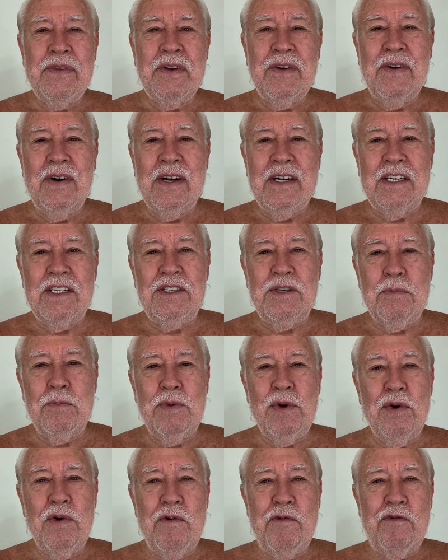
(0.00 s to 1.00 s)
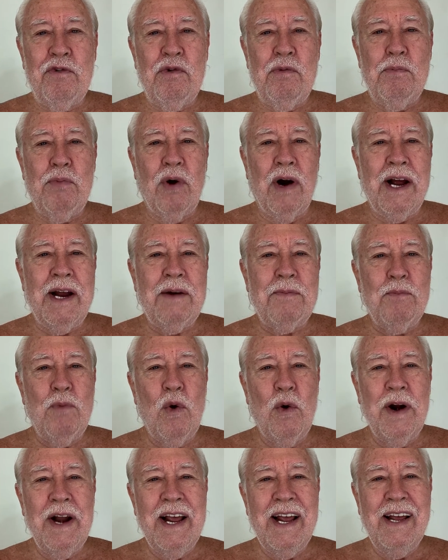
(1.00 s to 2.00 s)
Well, it's a beautiful, bright
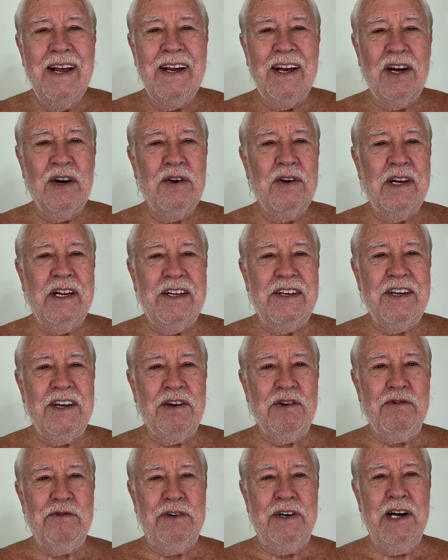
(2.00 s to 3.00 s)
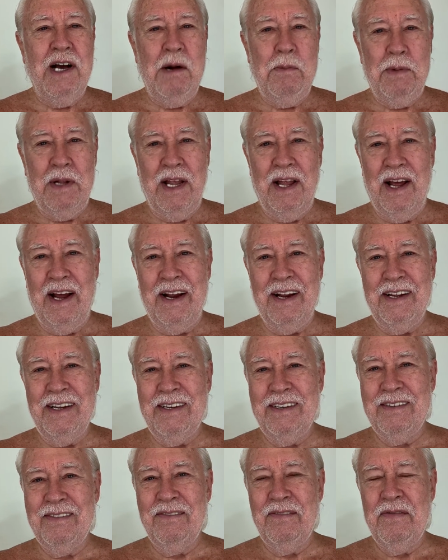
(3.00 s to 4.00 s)
morning here in Tiruvannamalai.
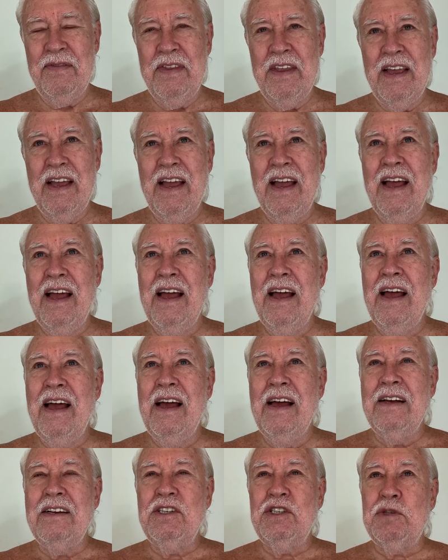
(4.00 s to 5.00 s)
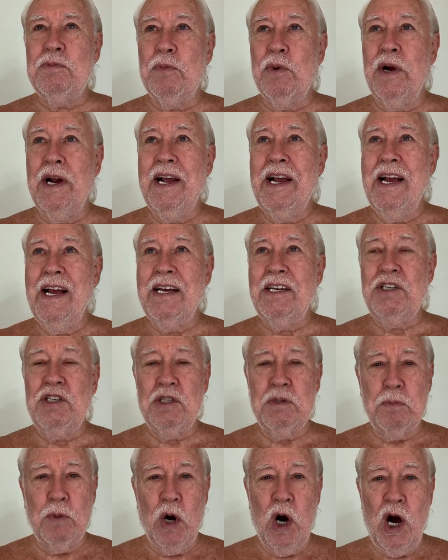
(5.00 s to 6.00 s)
Spring has
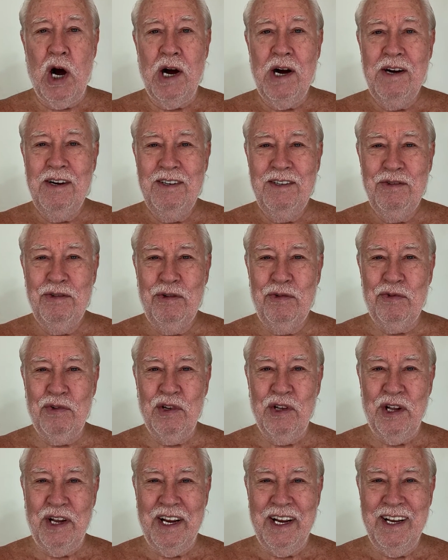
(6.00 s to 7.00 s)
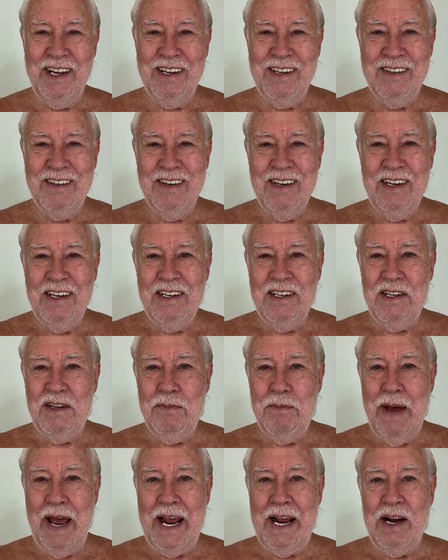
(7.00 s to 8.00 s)
sprung fully. The
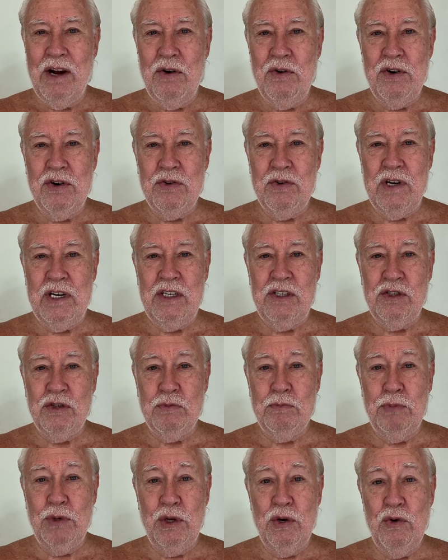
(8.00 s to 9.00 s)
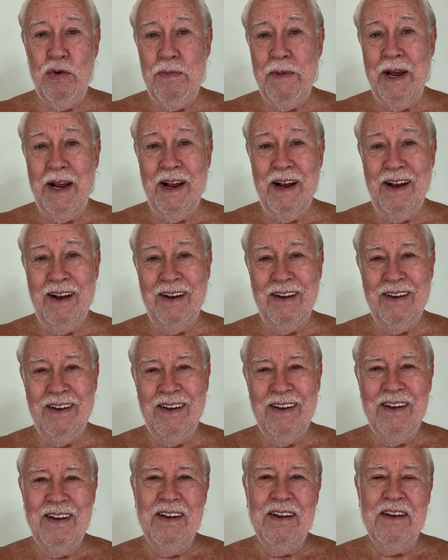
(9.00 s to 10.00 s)
mango trees are blooming.
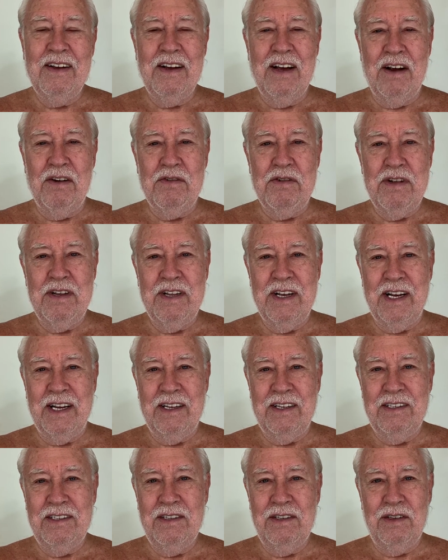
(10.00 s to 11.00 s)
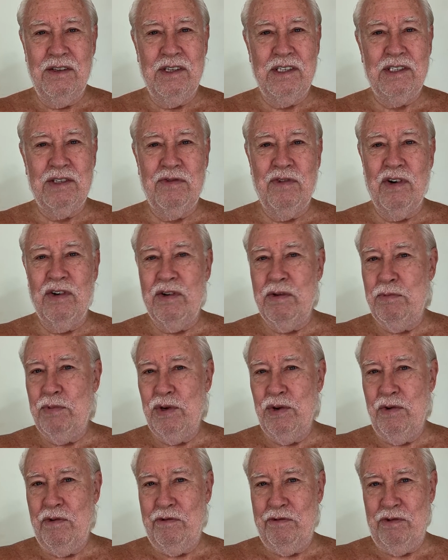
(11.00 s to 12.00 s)
Everything looks very
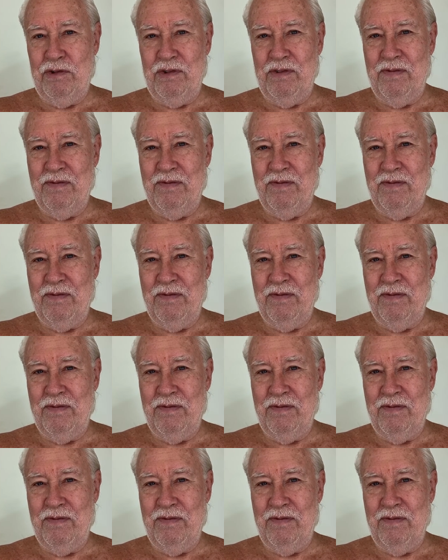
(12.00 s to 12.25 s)
beautiful.